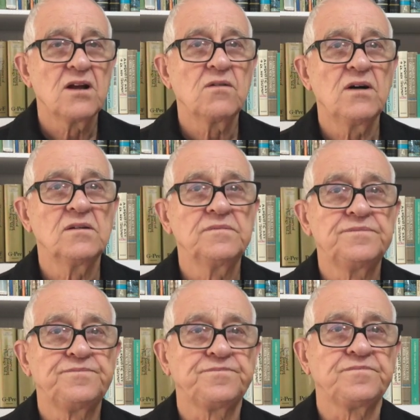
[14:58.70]
Well,
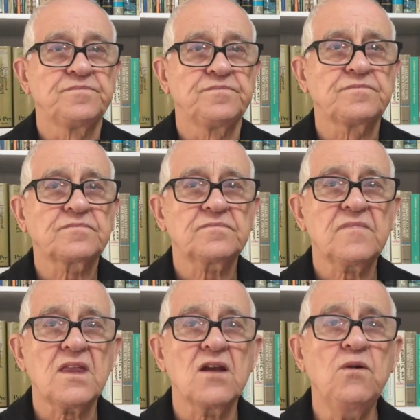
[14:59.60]

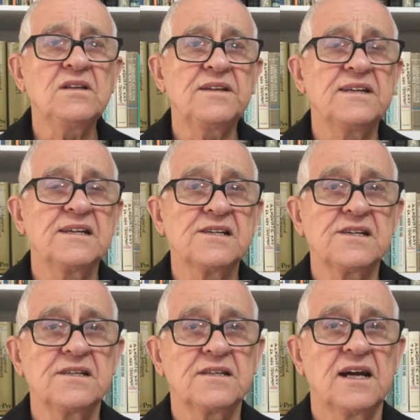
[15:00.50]
one thing is
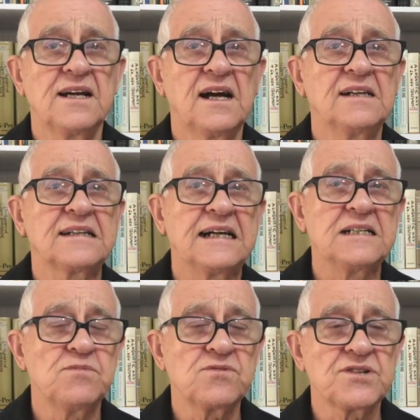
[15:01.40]
that they aren't
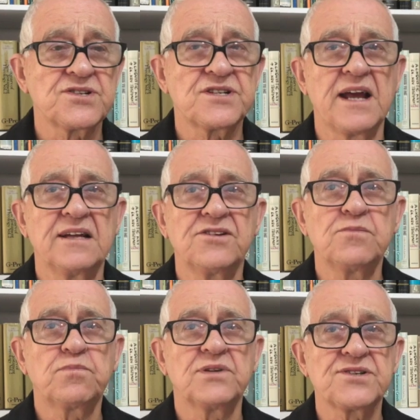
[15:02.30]
able stand the
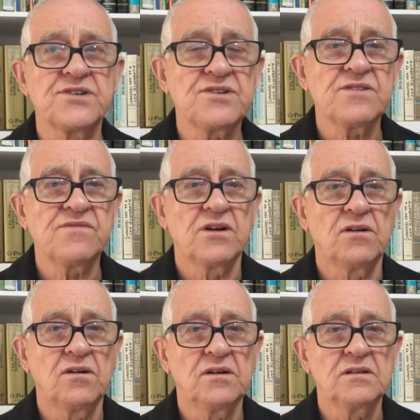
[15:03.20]
presence of
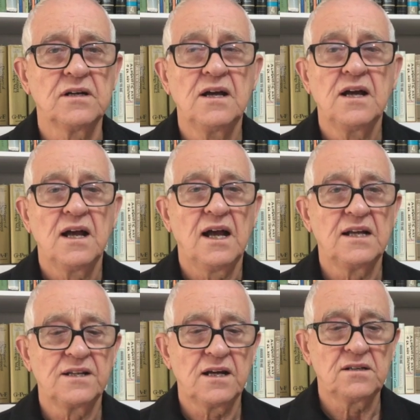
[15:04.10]
God
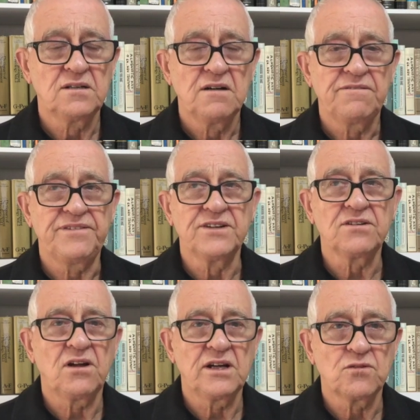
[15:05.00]
and they'll feel
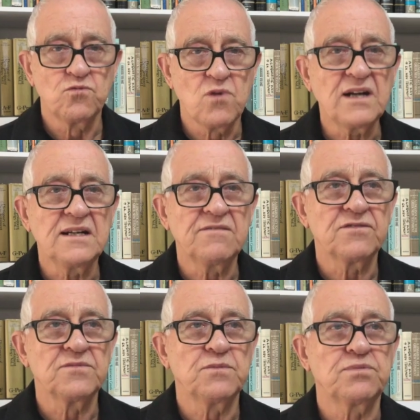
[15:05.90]
like running
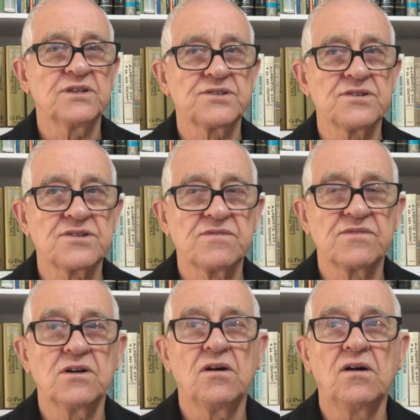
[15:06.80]
from the presence of
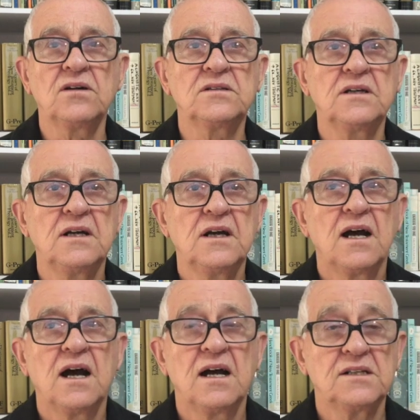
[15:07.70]
God
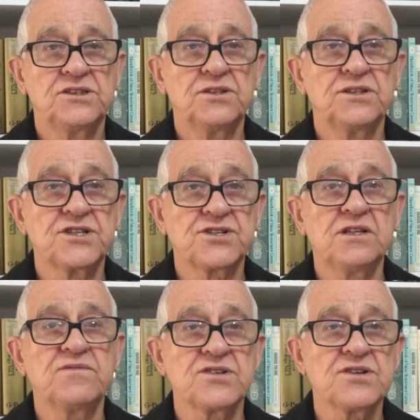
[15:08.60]
uh, during
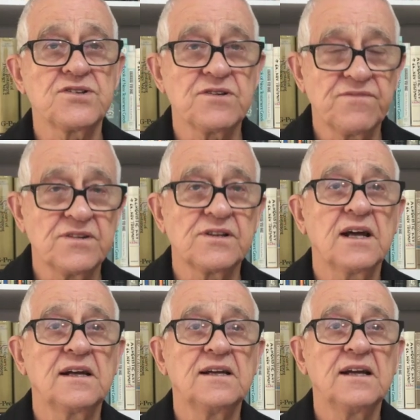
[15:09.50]
services if
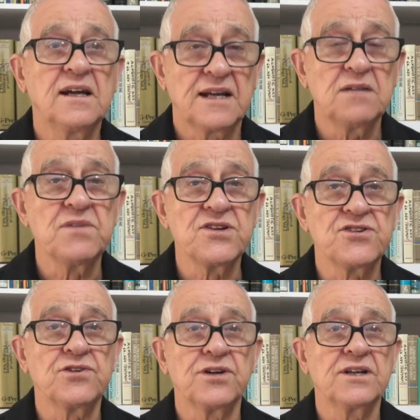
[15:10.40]
they come in
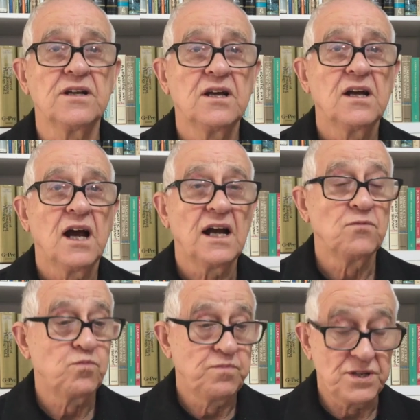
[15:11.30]
during a
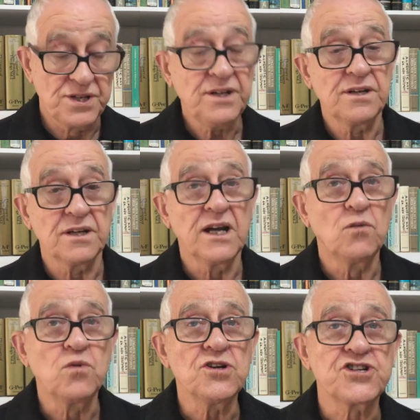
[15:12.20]
particularly a
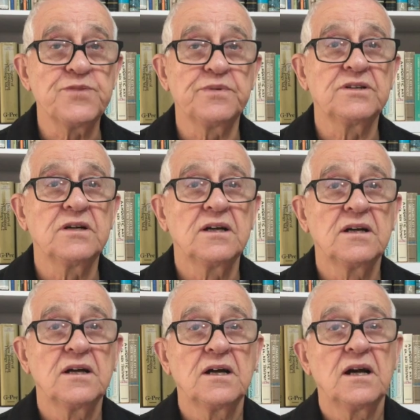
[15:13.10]
worship and
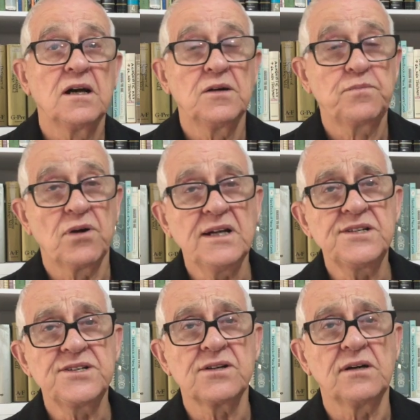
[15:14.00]
uh,
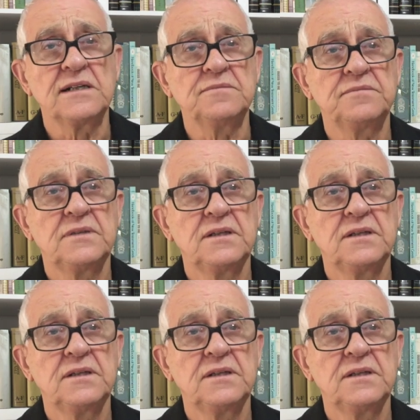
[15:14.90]
praise time.